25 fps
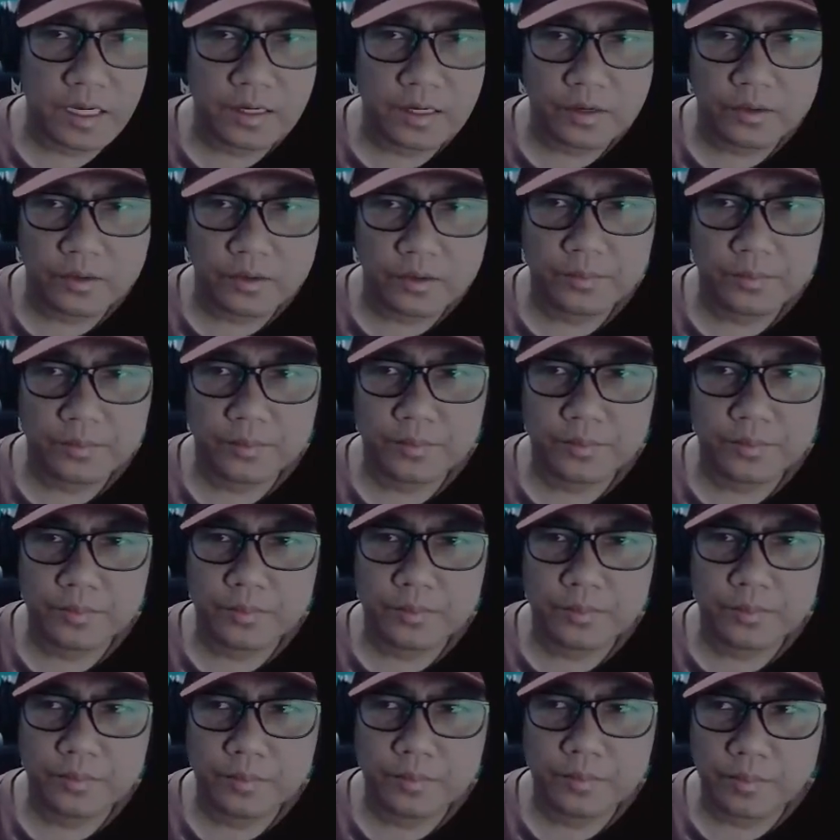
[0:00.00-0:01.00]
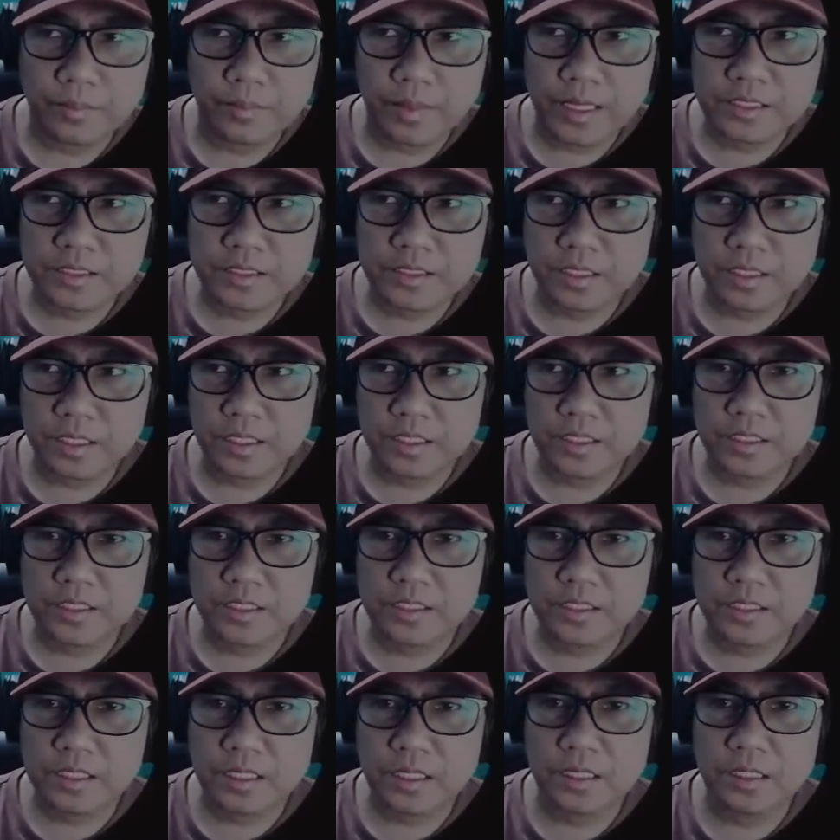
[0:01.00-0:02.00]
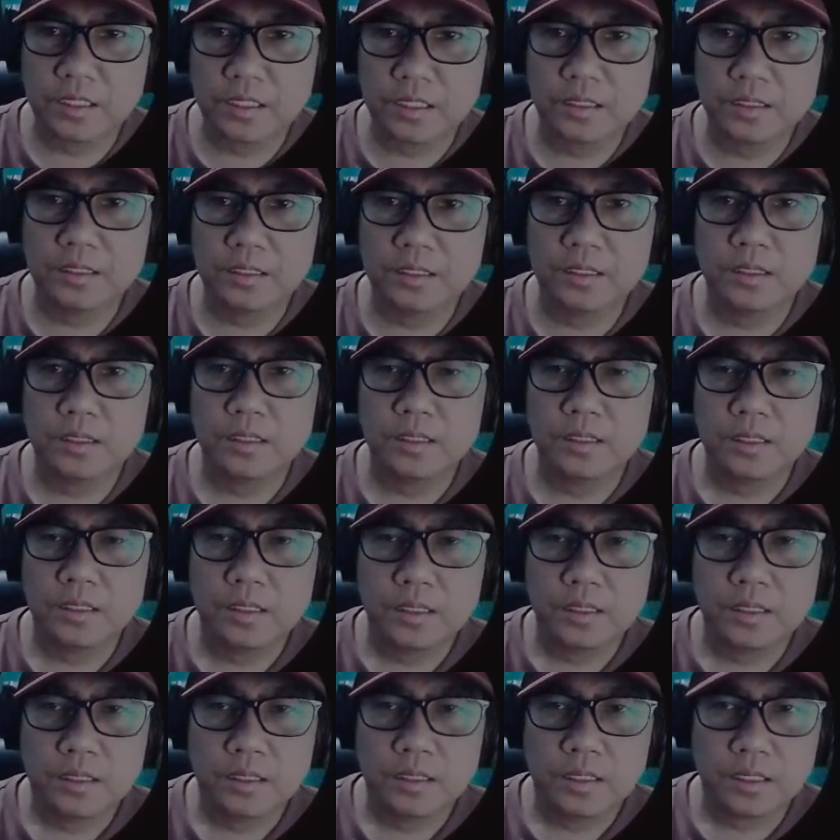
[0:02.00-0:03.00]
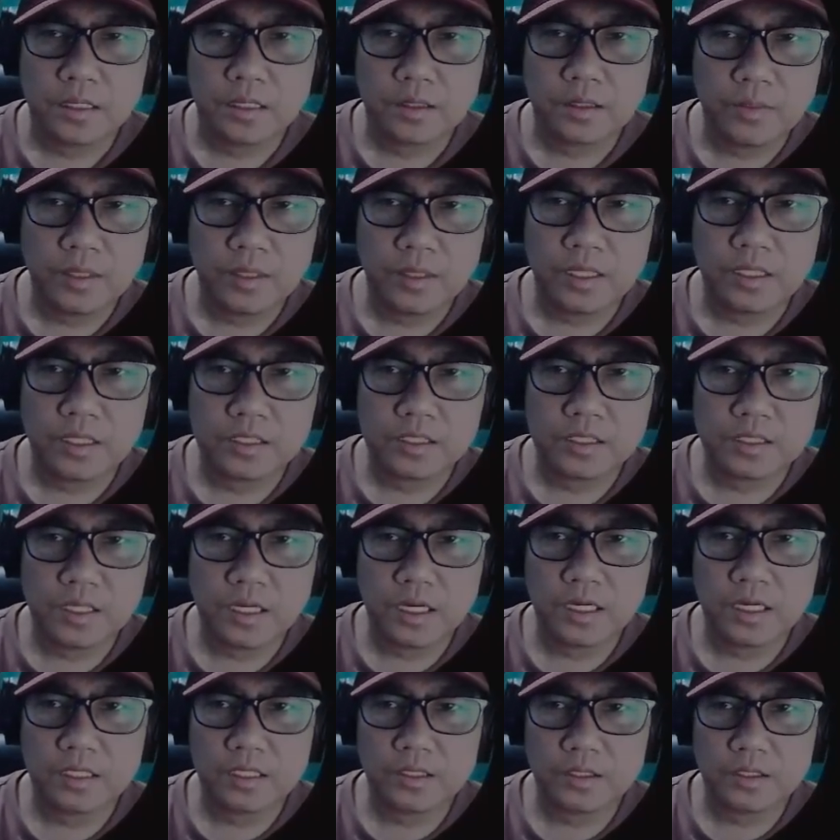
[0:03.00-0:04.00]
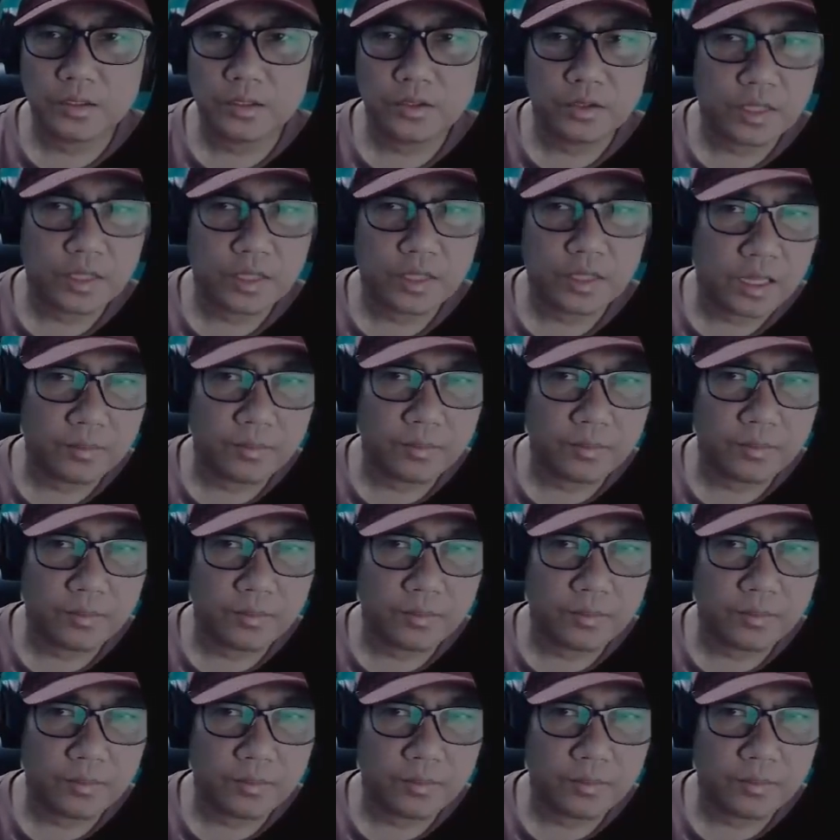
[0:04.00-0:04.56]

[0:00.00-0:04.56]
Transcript: of message, it means that you don't have